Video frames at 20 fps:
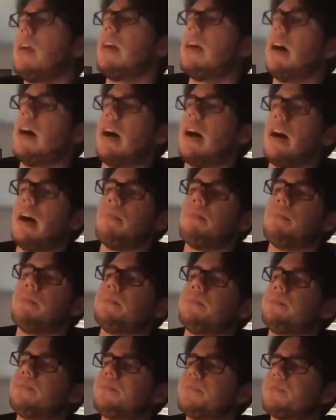
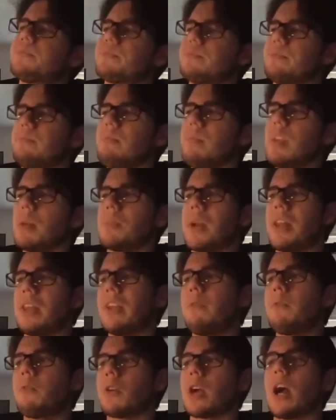But I
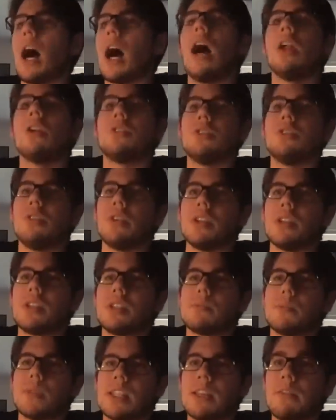think for college students
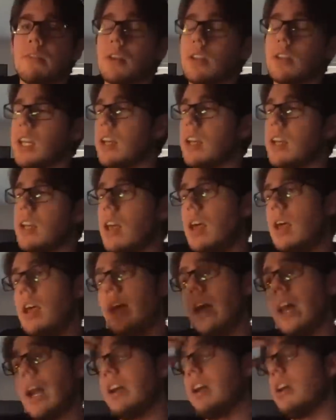specifically,
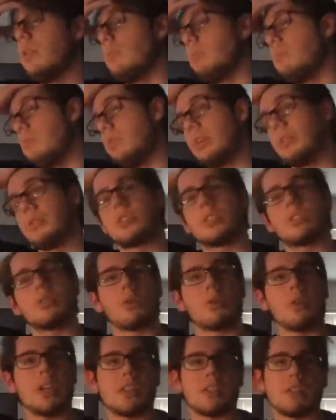and I know there were
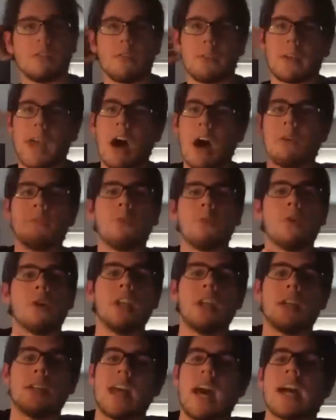stories of
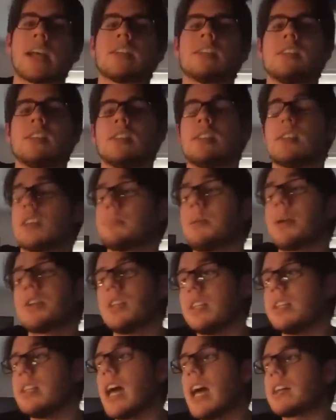California, Texas, especially
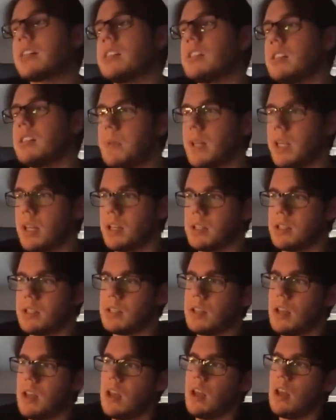in Texas
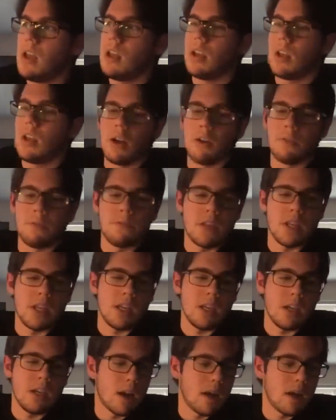because of the